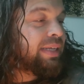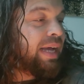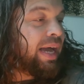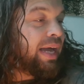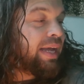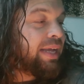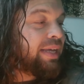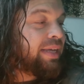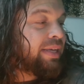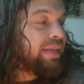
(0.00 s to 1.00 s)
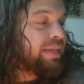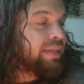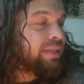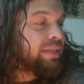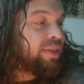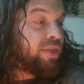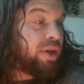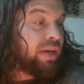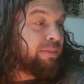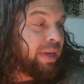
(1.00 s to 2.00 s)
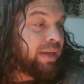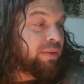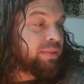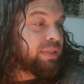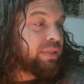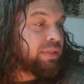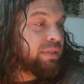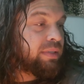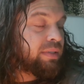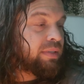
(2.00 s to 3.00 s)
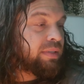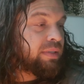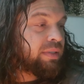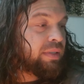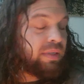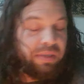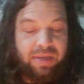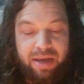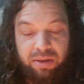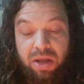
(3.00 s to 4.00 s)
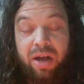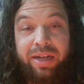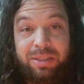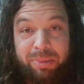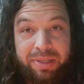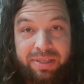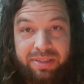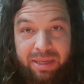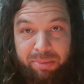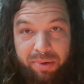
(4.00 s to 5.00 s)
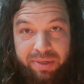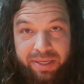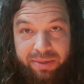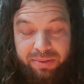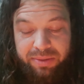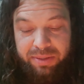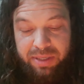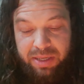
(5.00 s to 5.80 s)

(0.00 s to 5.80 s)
I thought about how long it's been since I broke needles.